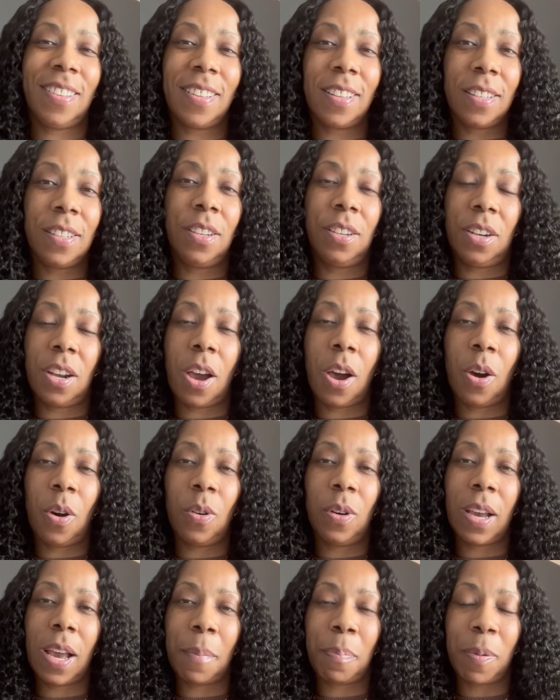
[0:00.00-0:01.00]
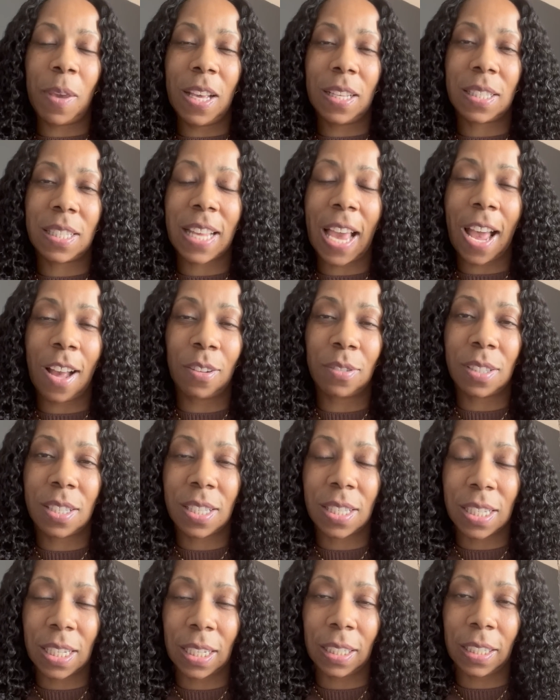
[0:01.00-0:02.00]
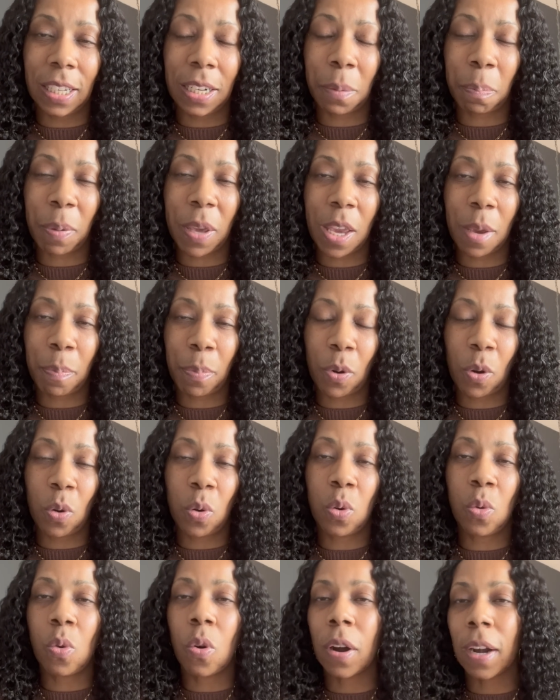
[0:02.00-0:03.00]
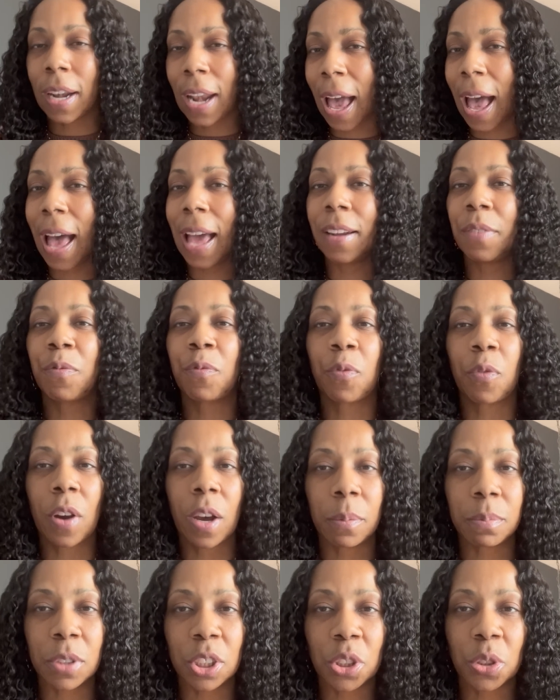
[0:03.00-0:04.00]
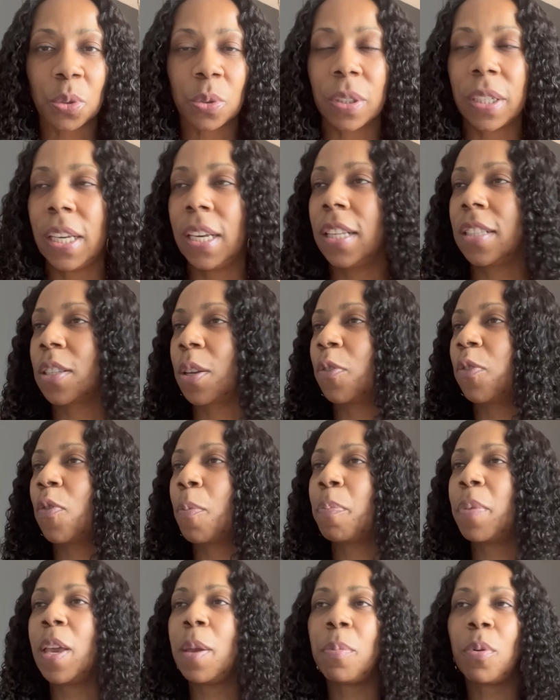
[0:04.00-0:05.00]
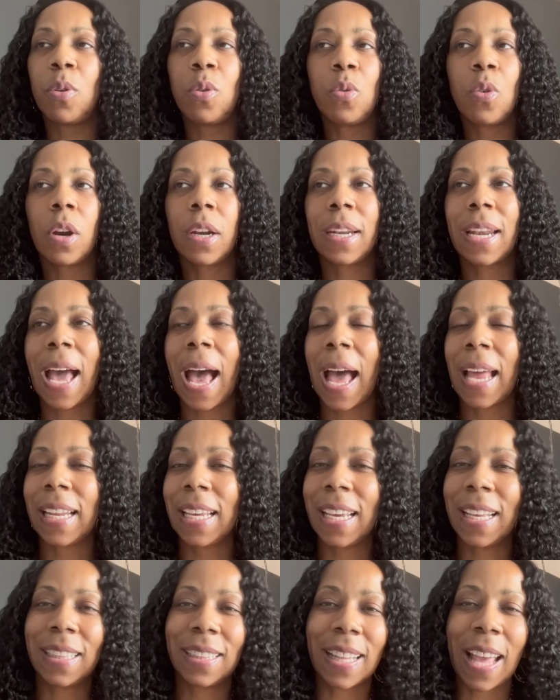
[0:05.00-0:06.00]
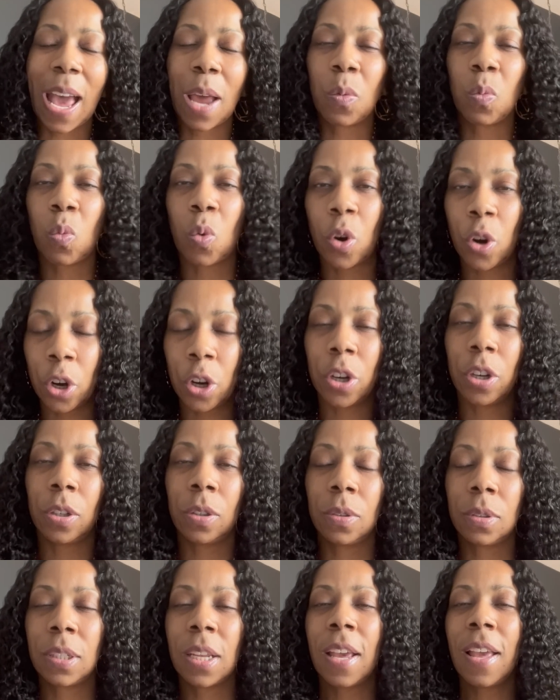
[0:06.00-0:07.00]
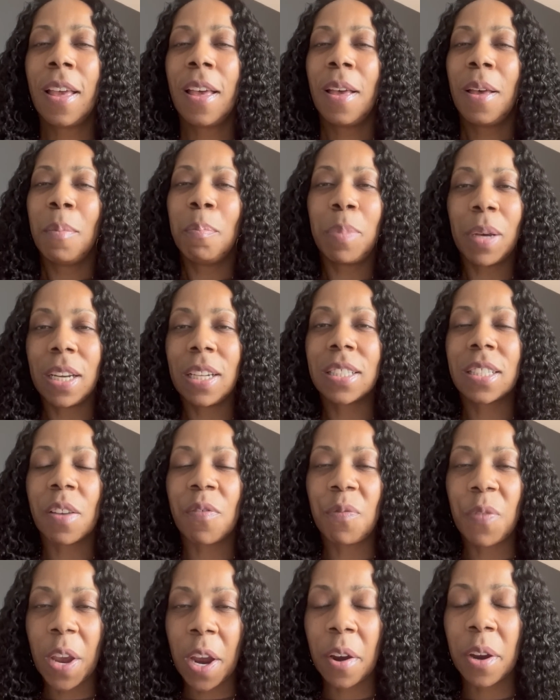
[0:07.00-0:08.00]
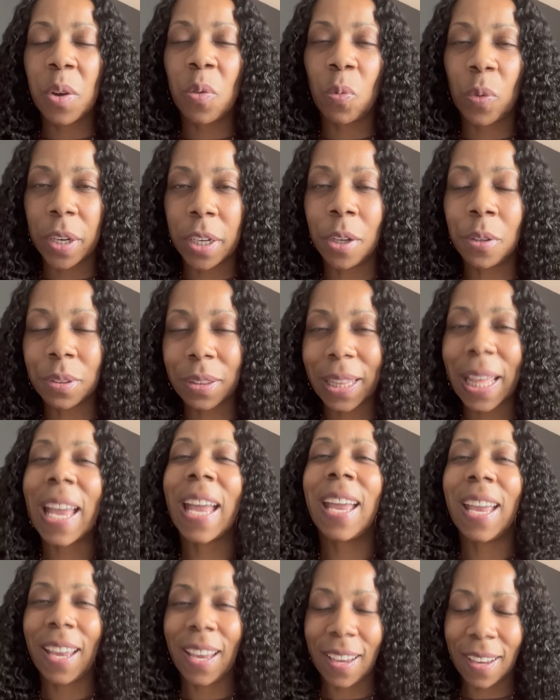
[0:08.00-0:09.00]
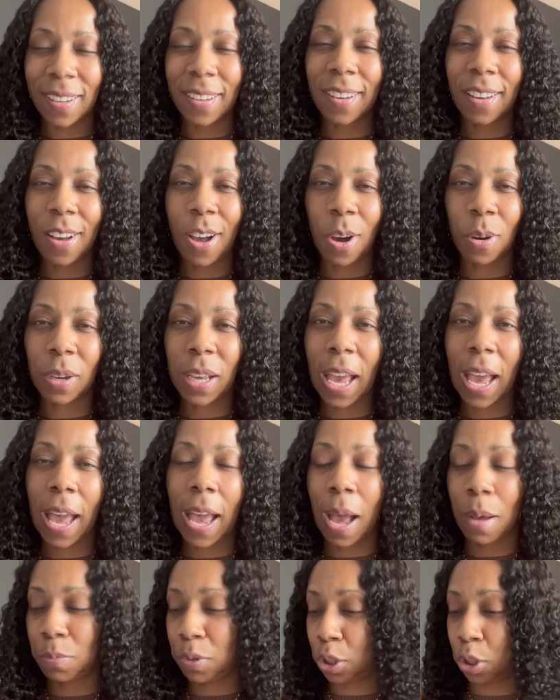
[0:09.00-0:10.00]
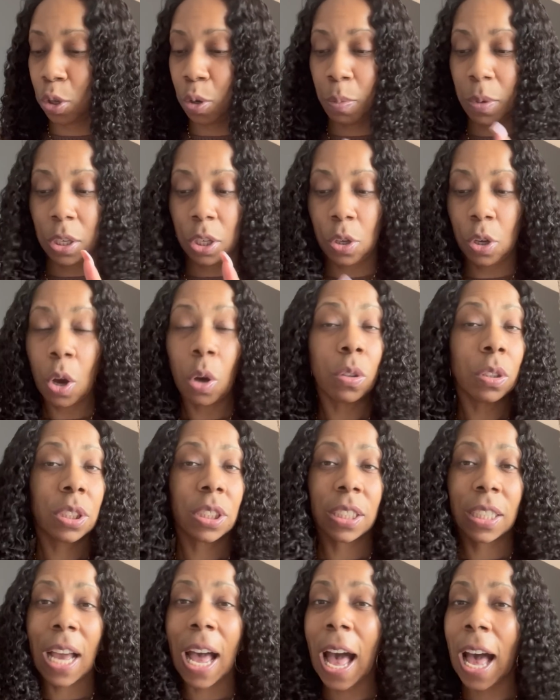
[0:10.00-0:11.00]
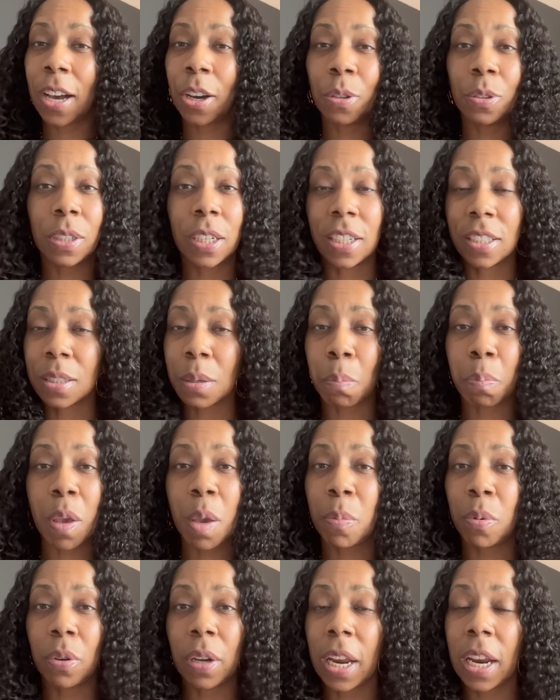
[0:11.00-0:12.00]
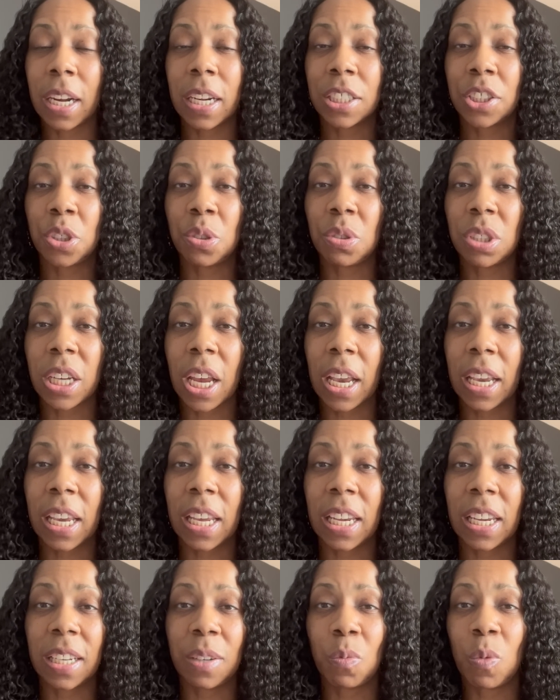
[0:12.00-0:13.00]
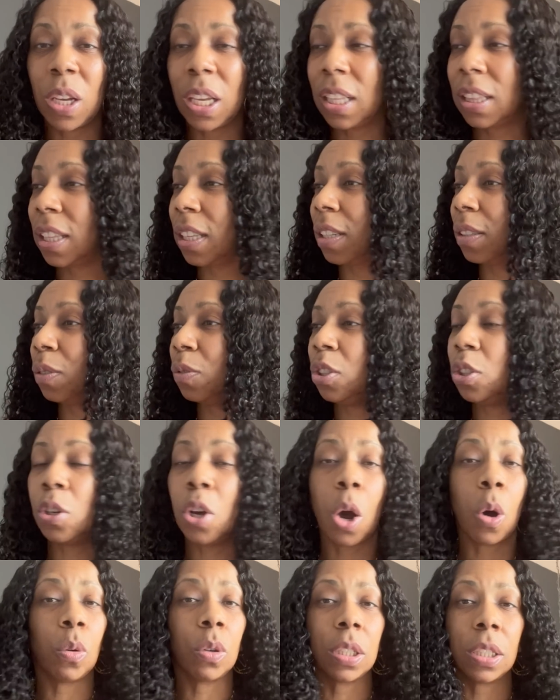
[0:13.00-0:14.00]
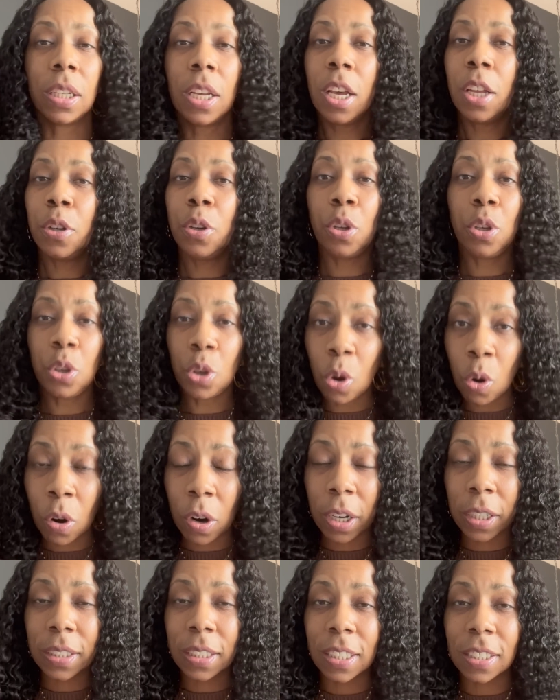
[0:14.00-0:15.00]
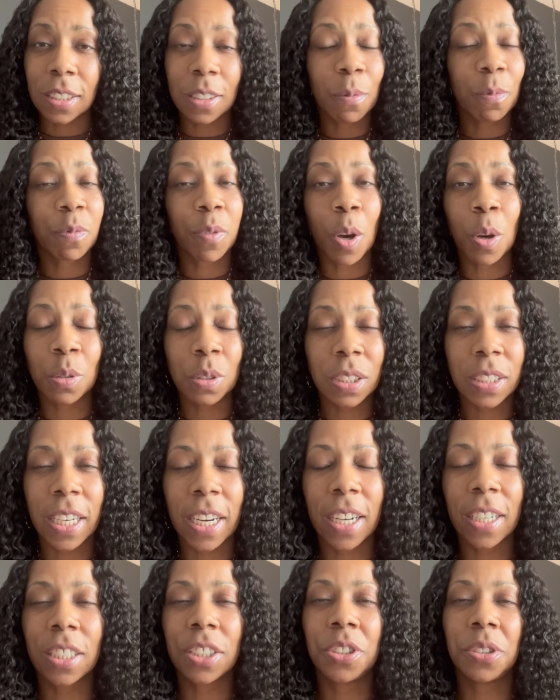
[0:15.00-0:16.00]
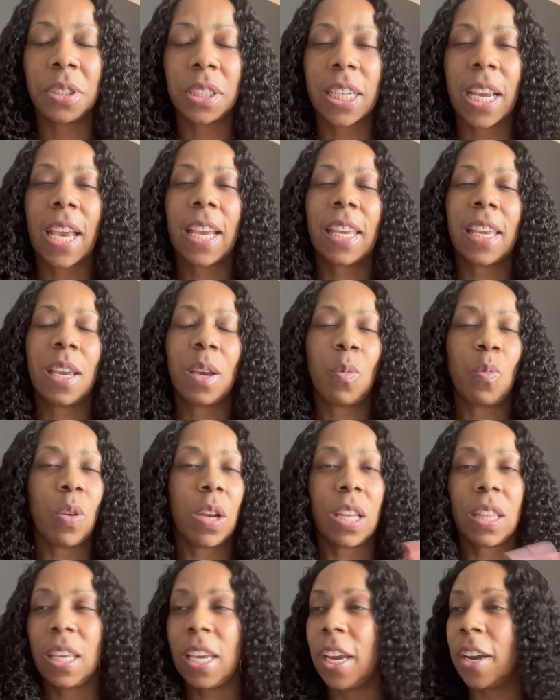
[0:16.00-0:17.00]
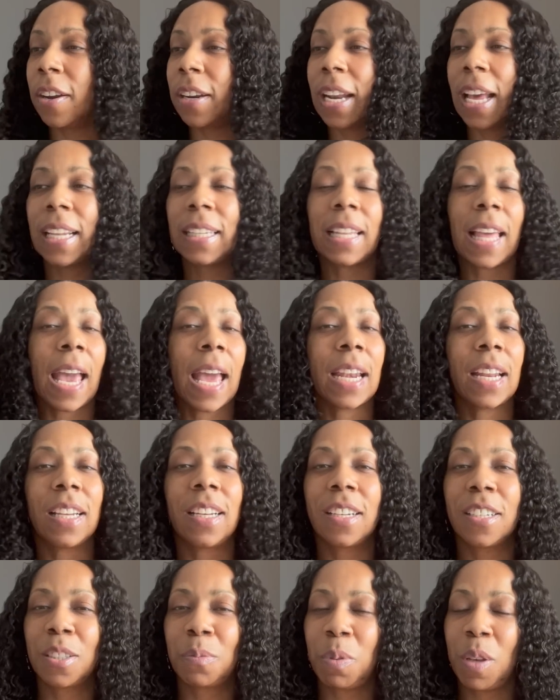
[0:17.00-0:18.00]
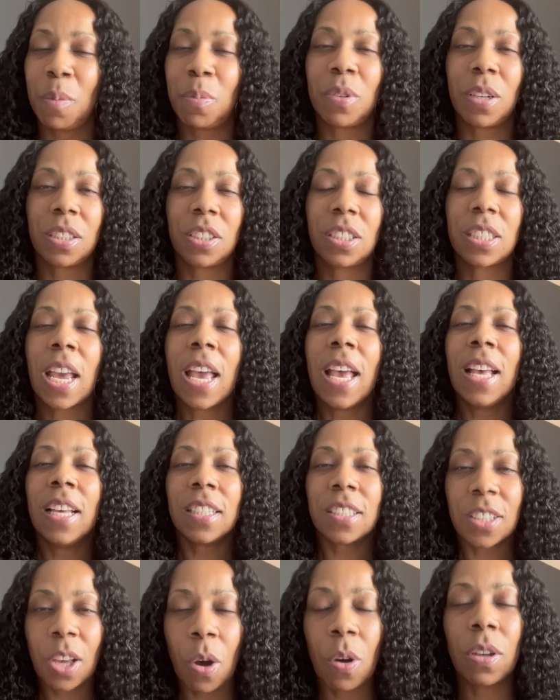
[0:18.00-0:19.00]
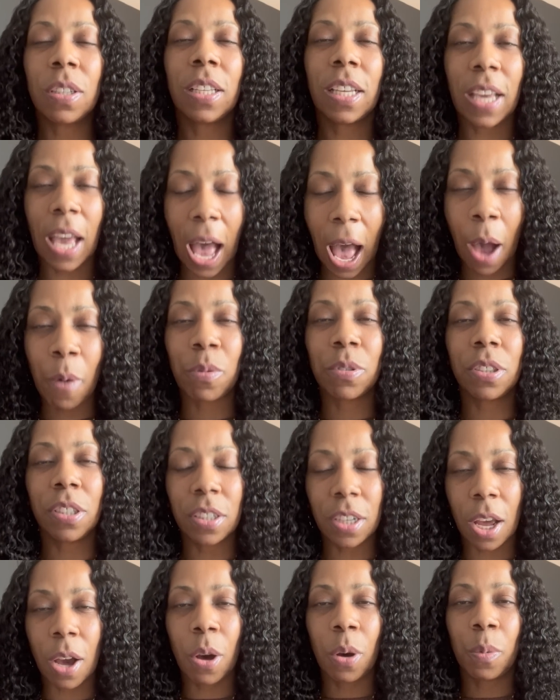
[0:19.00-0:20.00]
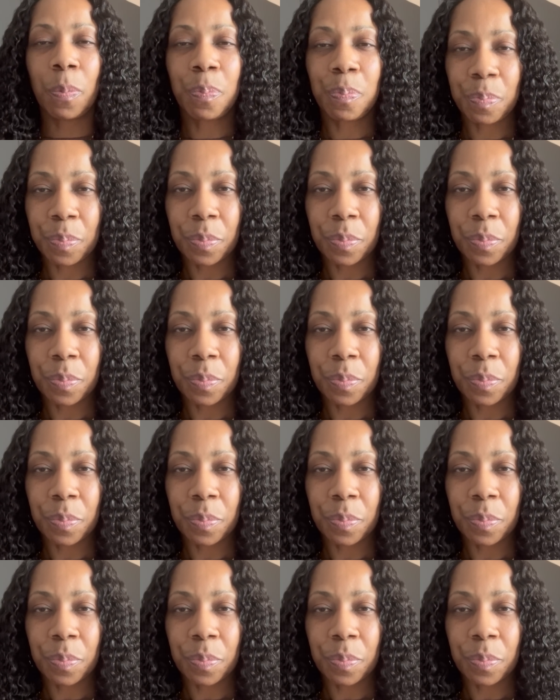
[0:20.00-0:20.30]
you know, it sounds silly to people who are not from the streets or from people who are not in that world but it's a very real thing. Okay, I'm assuming you go to Chicago, there's some people there that you check in with, and you go to New York, there's some folks there that you check in with. Here in Atlanta, there's people that you, so I would, you know,